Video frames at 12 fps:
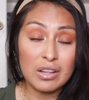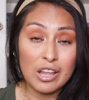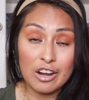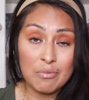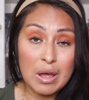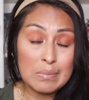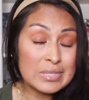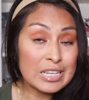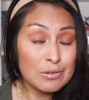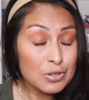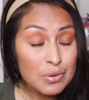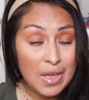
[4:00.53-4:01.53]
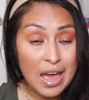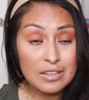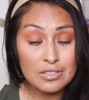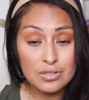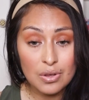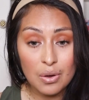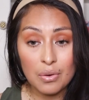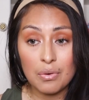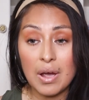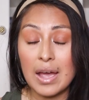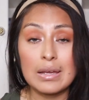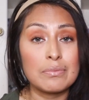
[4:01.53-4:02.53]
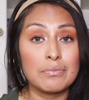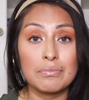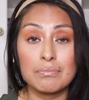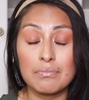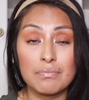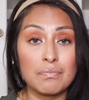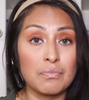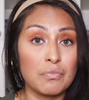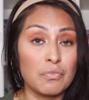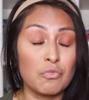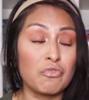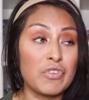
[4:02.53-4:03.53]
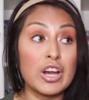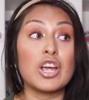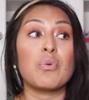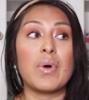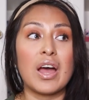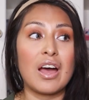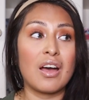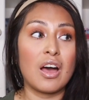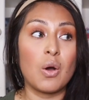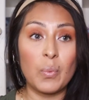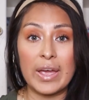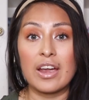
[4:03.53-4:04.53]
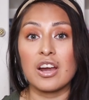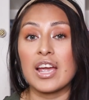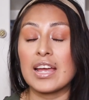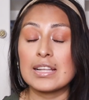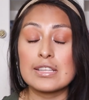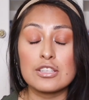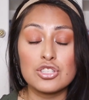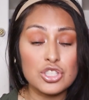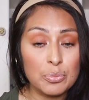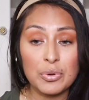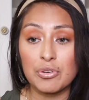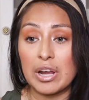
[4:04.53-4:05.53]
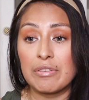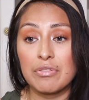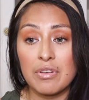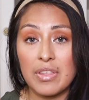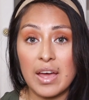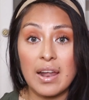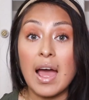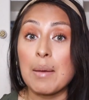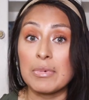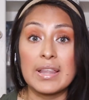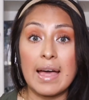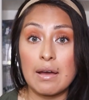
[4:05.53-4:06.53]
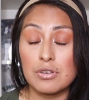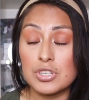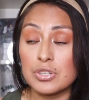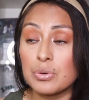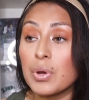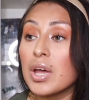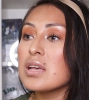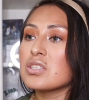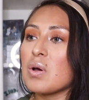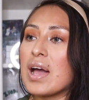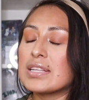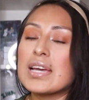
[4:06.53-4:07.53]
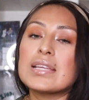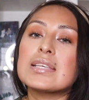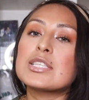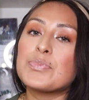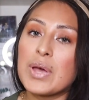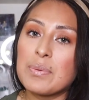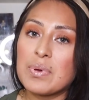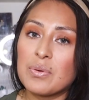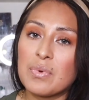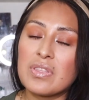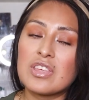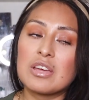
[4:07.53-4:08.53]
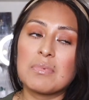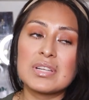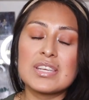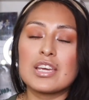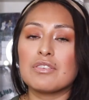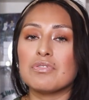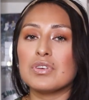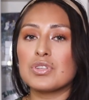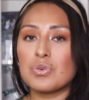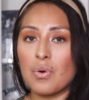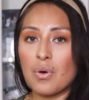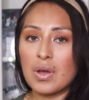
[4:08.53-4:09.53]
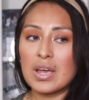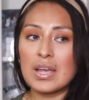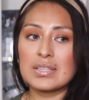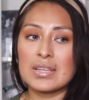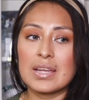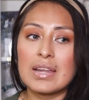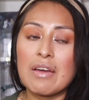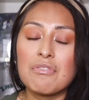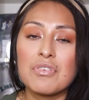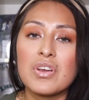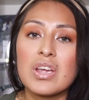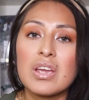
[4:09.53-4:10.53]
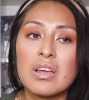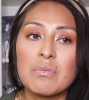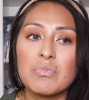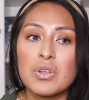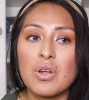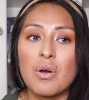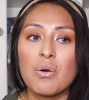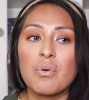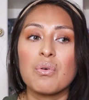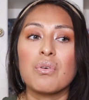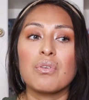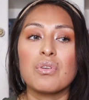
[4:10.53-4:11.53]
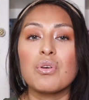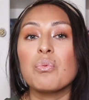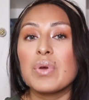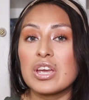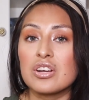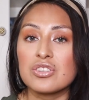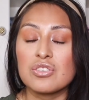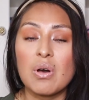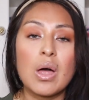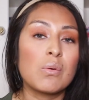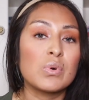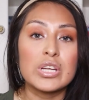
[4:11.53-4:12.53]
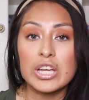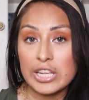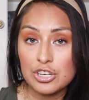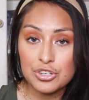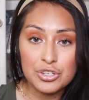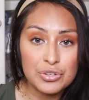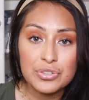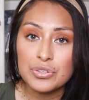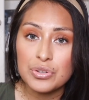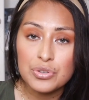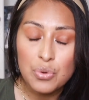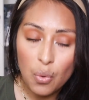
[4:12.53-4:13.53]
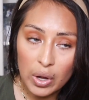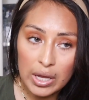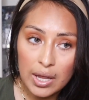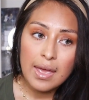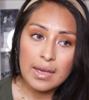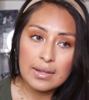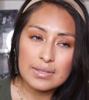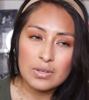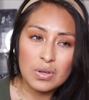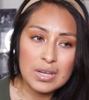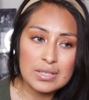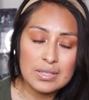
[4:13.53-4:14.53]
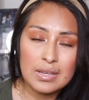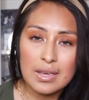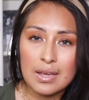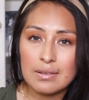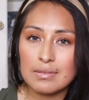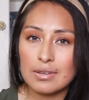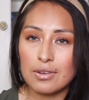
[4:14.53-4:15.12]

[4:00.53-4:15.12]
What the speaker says: a lot of moms can do that, so I am very aware and super grateful that I'm allowed to. So I take this playpen with him. I take a few toys, and every, new week or so I want to introduce a new toy, and so he doesn't get,